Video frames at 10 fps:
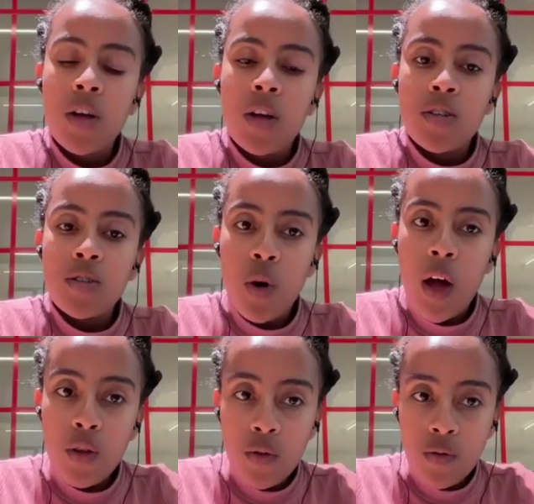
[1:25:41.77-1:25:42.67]
So
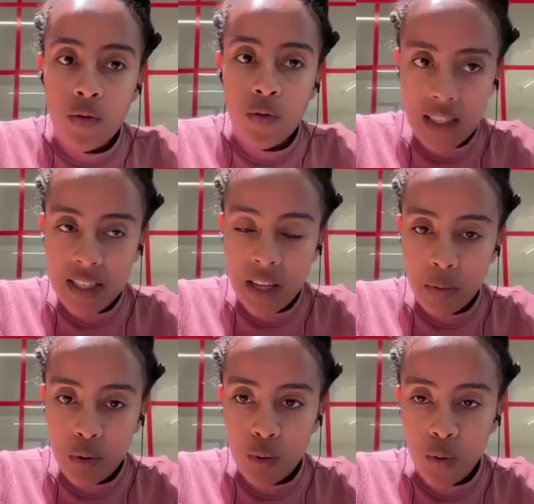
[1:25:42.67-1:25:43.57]
out of step
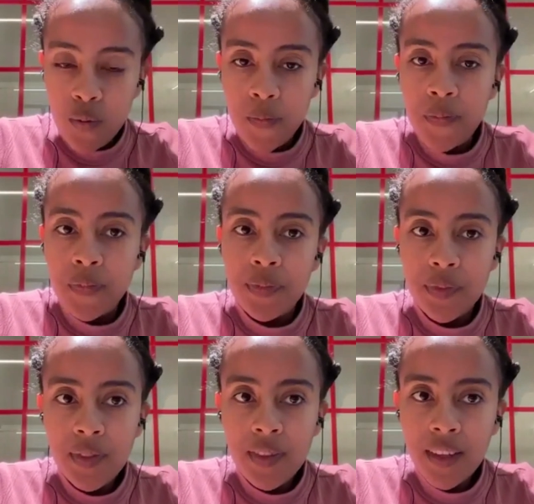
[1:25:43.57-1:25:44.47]
two,
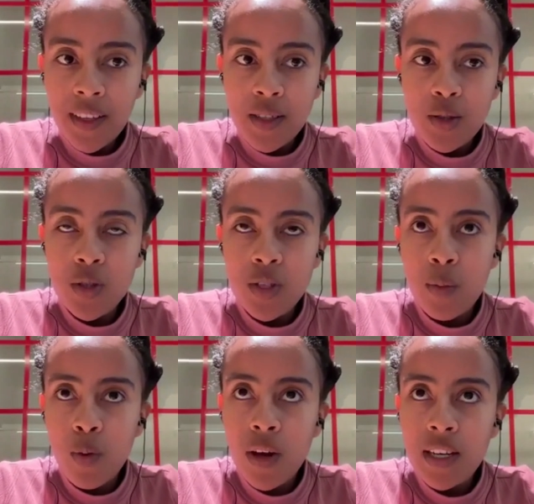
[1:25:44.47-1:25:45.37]
so
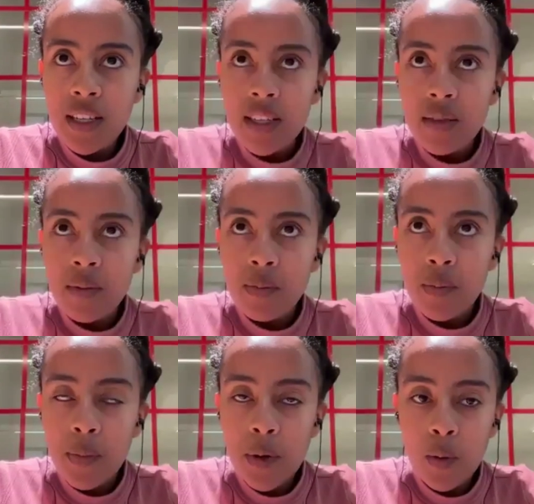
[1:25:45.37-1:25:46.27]
step one,
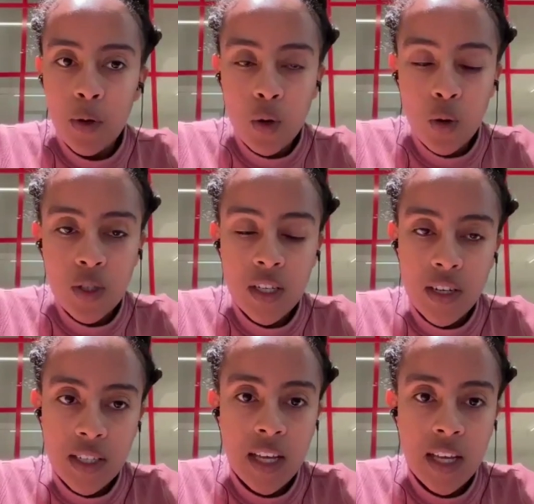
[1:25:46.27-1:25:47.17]
people would consider
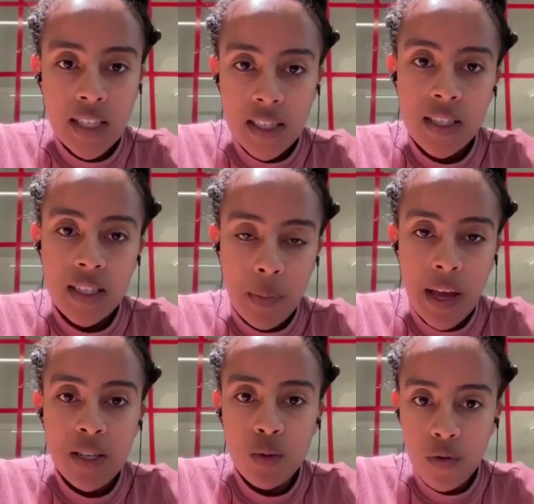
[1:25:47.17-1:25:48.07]
it as a
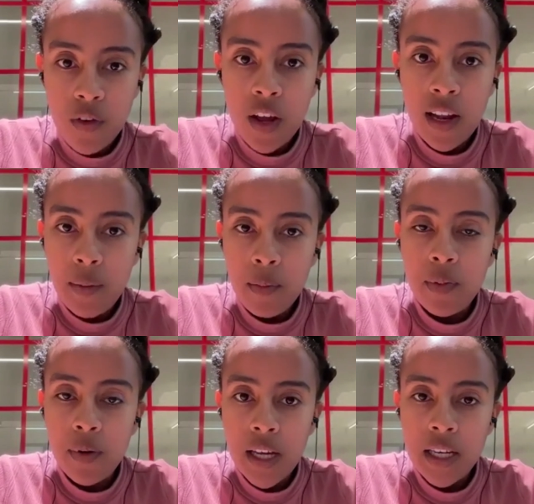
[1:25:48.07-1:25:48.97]
pass or fail,
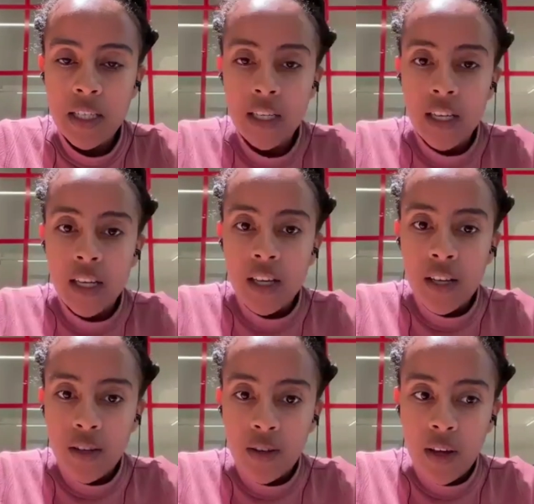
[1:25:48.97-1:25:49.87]
but
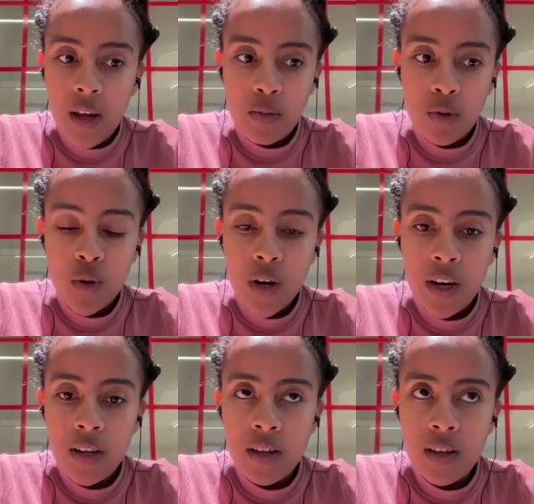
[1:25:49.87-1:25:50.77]
I'm
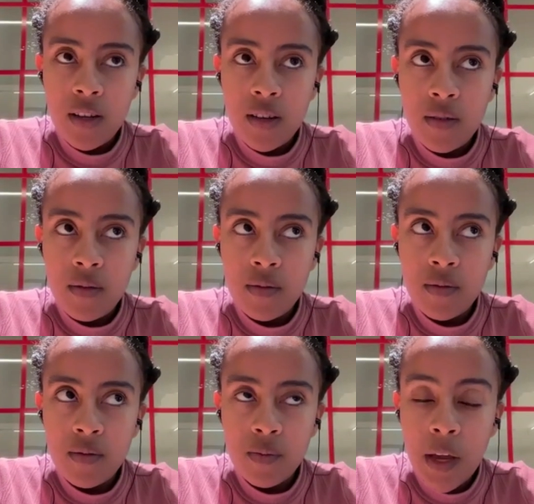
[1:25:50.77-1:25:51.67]
sure
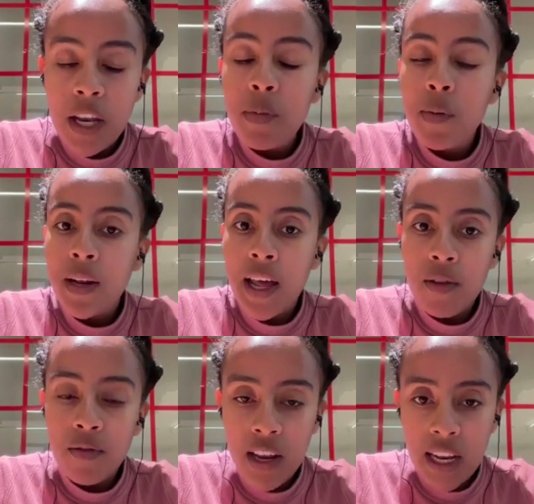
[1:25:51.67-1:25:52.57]
many people are
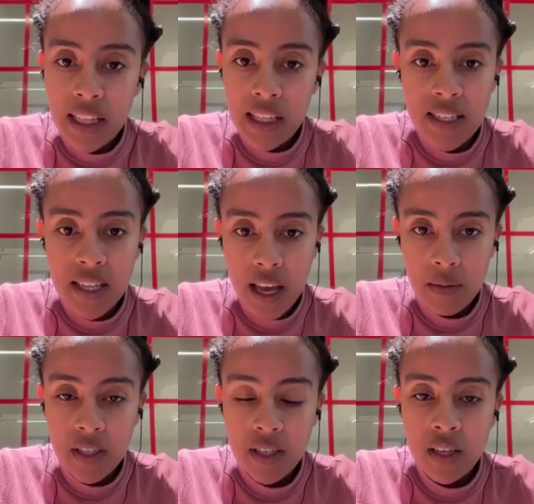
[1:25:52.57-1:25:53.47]
failing these times.